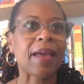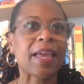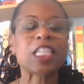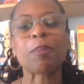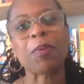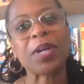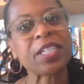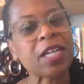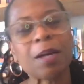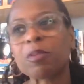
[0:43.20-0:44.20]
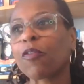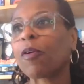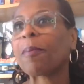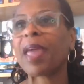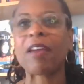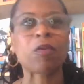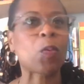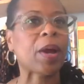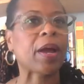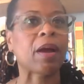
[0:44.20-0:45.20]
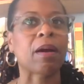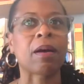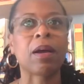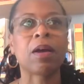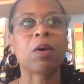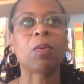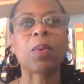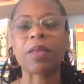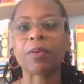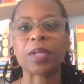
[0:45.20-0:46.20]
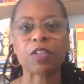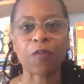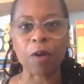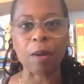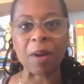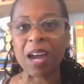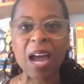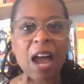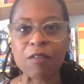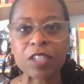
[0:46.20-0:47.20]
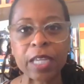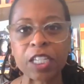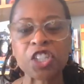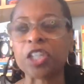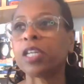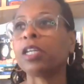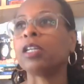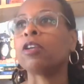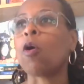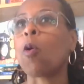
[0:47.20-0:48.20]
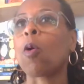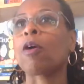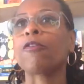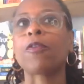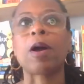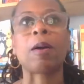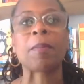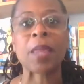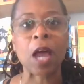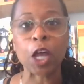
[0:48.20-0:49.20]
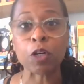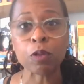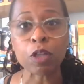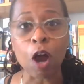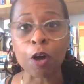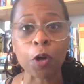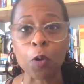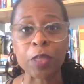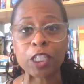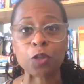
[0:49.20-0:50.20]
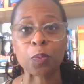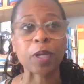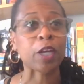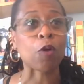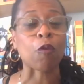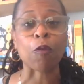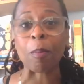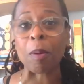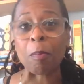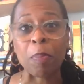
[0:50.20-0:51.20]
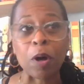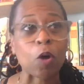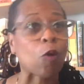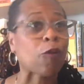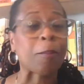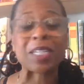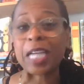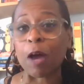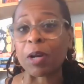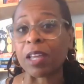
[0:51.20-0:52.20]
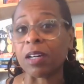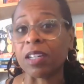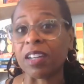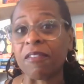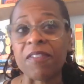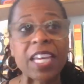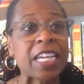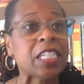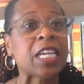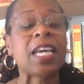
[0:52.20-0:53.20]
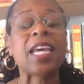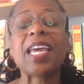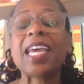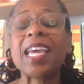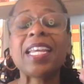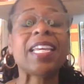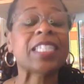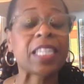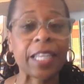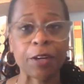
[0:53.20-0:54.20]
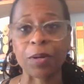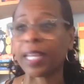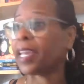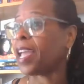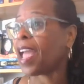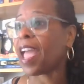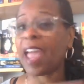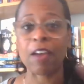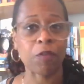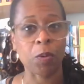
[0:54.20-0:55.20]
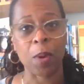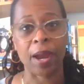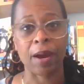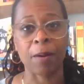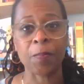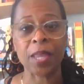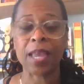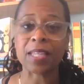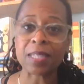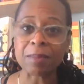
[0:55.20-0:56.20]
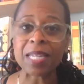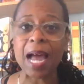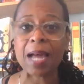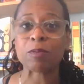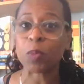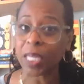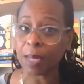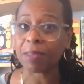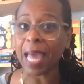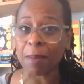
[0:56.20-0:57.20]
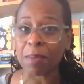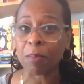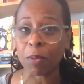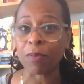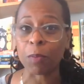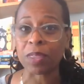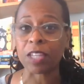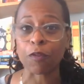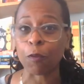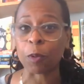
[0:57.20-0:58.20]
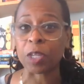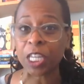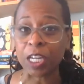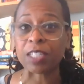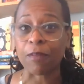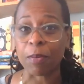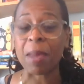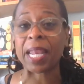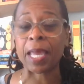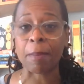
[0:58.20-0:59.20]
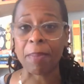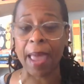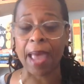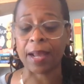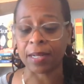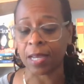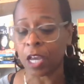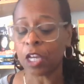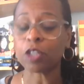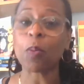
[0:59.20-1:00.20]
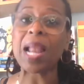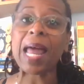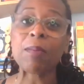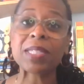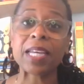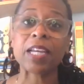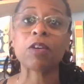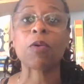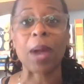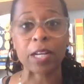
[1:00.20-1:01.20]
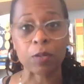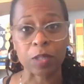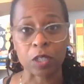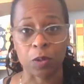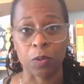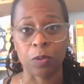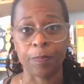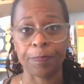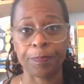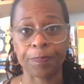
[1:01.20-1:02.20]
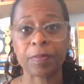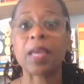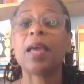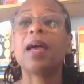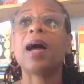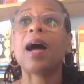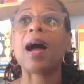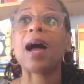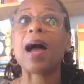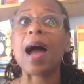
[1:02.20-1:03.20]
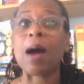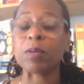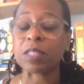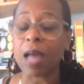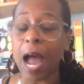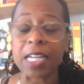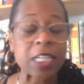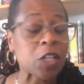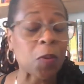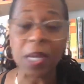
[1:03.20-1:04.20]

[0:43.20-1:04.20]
Inspiration comes from everywhere, whether it's from a conversation or from a news article that you read or from a book or from a childhood event. It is literally everywhere. And sometimes we keep that memory with us for years have been made an impact. So while I was in graduate school, I didn't know